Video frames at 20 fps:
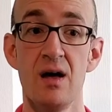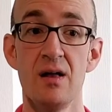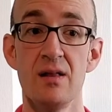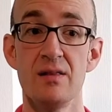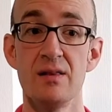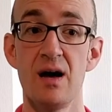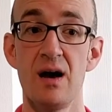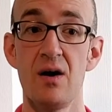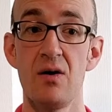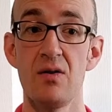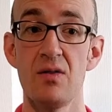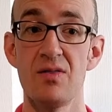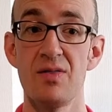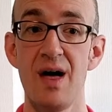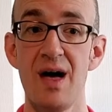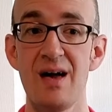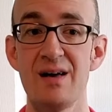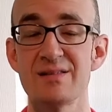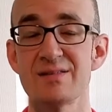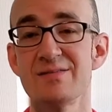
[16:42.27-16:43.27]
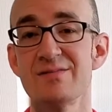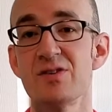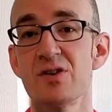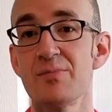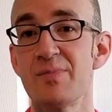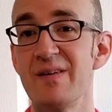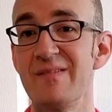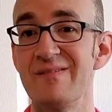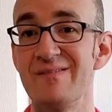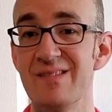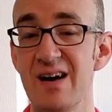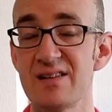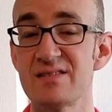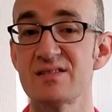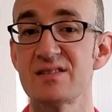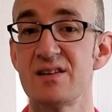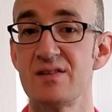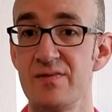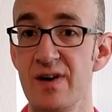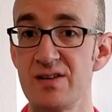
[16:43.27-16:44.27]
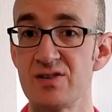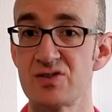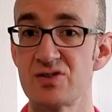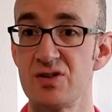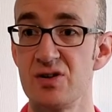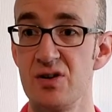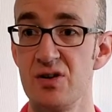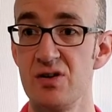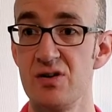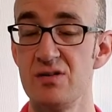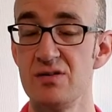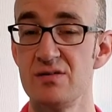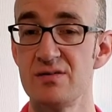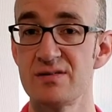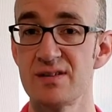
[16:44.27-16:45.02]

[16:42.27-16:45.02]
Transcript: Now that is a little bit less conventional